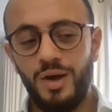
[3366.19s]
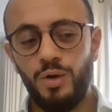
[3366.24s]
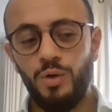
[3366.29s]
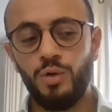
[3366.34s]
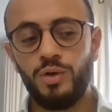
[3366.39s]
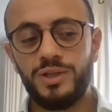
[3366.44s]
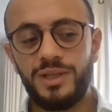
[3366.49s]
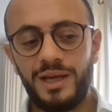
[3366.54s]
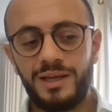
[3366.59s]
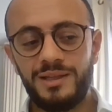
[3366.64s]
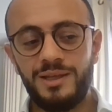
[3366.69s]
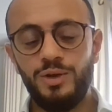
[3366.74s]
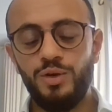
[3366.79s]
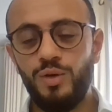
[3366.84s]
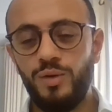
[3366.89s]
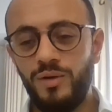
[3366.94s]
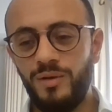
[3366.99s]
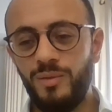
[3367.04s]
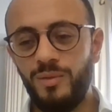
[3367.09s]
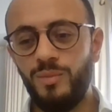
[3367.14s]
looked at in
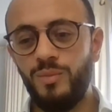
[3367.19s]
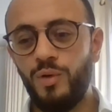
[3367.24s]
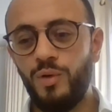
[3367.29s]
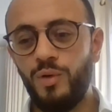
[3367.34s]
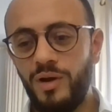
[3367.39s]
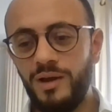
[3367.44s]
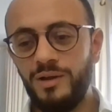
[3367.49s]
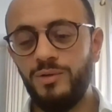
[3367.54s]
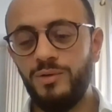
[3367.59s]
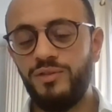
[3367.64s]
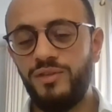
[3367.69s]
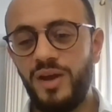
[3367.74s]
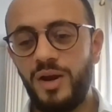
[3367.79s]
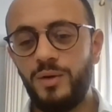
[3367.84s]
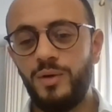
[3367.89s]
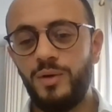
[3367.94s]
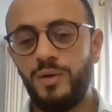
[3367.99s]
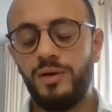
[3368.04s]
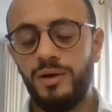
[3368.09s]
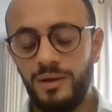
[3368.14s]
a
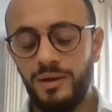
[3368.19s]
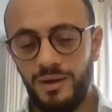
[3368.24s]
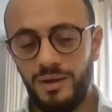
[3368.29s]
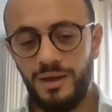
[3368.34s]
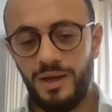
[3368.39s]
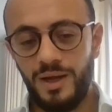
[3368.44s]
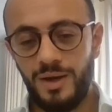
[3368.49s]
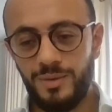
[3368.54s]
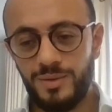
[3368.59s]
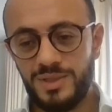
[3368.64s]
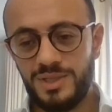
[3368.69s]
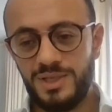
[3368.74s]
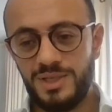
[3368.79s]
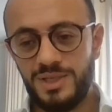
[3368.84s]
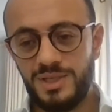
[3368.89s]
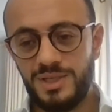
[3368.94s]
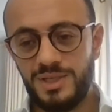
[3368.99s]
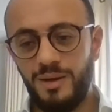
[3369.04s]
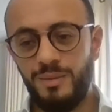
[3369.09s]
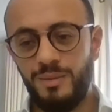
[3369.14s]
fairer, I would
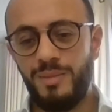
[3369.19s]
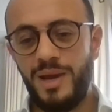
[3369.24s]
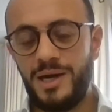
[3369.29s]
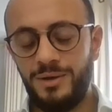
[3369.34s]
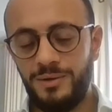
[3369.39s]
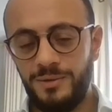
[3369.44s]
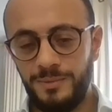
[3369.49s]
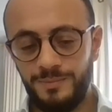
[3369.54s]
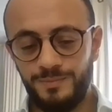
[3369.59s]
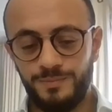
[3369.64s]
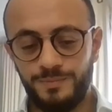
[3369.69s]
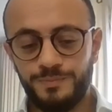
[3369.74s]
say, manner.